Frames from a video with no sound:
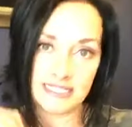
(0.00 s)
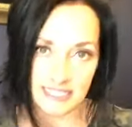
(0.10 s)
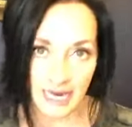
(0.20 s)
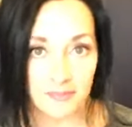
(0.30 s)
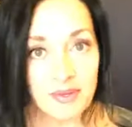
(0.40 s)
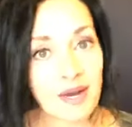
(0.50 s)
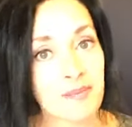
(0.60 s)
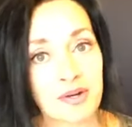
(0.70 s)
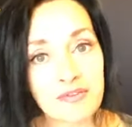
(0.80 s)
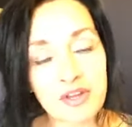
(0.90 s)
and type the
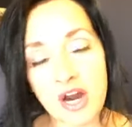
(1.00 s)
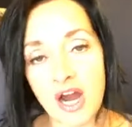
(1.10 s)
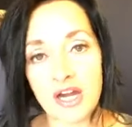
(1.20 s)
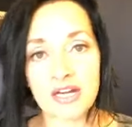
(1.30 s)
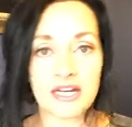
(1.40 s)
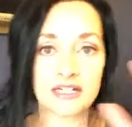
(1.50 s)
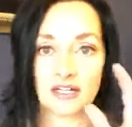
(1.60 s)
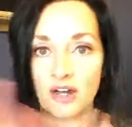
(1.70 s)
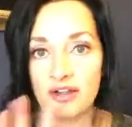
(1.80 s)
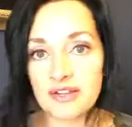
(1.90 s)
number of the card in
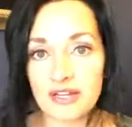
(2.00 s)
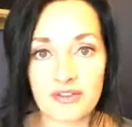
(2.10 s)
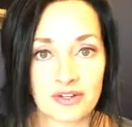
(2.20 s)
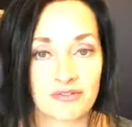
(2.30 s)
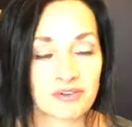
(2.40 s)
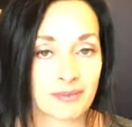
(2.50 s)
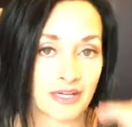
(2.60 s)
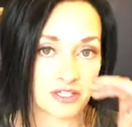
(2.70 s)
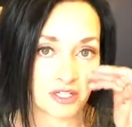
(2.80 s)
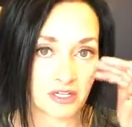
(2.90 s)
and all the other
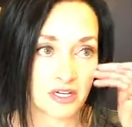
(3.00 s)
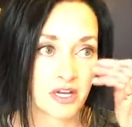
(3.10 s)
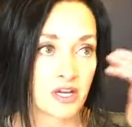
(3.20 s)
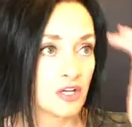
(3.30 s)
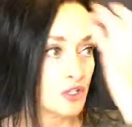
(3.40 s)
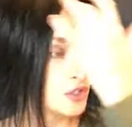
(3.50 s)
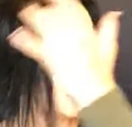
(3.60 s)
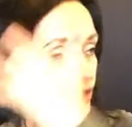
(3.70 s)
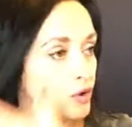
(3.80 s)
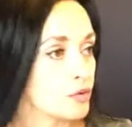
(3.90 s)
information.
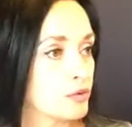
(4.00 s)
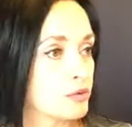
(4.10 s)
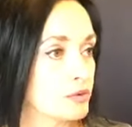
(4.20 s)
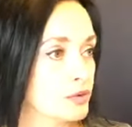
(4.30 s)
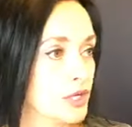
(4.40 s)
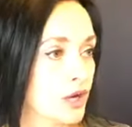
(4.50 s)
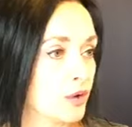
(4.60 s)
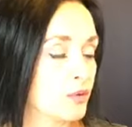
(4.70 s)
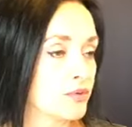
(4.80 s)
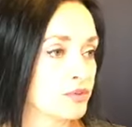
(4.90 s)
So you
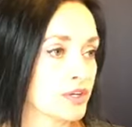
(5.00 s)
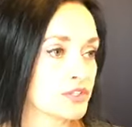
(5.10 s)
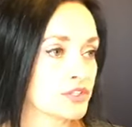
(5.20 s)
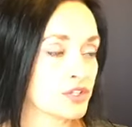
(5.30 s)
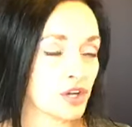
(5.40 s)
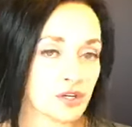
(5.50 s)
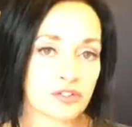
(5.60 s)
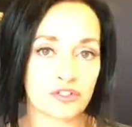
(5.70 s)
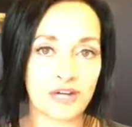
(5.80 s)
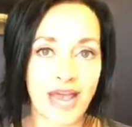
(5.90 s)
know, there's
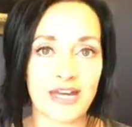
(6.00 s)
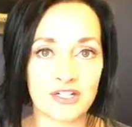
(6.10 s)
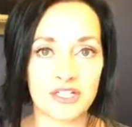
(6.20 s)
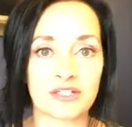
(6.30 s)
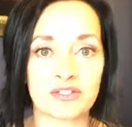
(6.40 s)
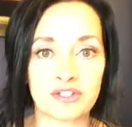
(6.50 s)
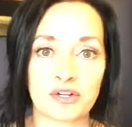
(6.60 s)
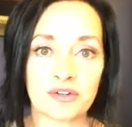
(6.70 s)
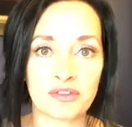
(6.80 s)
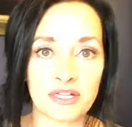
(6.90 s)
certain strategies and
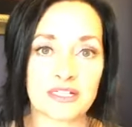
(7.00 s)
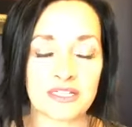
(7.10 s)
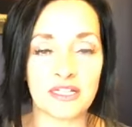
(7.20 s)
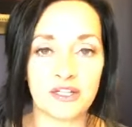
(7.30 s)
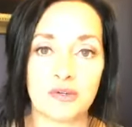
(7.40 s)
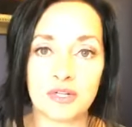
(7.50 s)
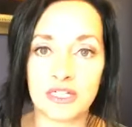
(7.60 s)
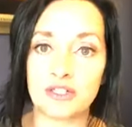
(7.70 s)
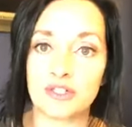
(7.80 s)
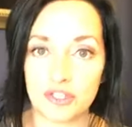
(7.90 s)
certain things that you
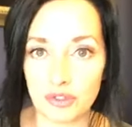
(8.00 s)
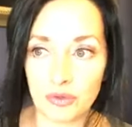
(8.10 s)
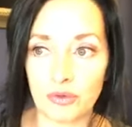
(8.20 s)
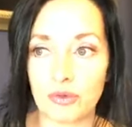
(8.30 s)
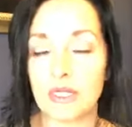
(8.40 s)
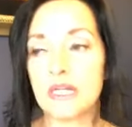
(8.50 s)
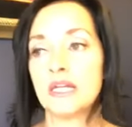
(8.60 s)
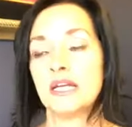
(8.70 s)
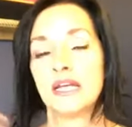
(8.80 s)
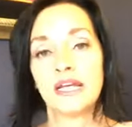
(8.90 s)
can do
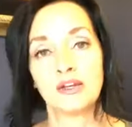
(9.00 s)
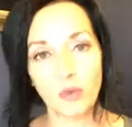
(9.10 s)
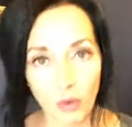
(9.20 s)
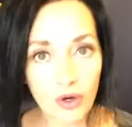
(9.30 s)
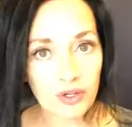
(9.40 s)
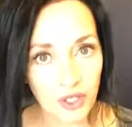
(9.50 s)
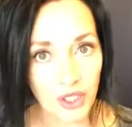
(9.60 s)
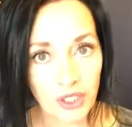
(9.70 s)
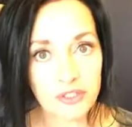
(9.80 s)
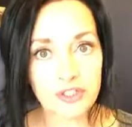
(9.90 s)
in
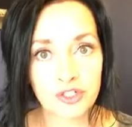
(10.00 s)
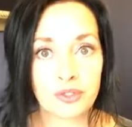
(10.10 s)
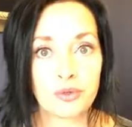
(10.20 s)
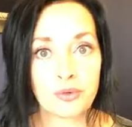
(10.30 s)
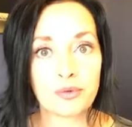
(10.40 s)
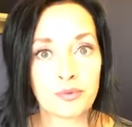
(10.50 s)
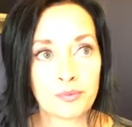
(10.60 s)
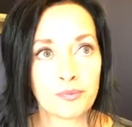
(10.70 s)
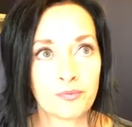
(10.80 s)
order to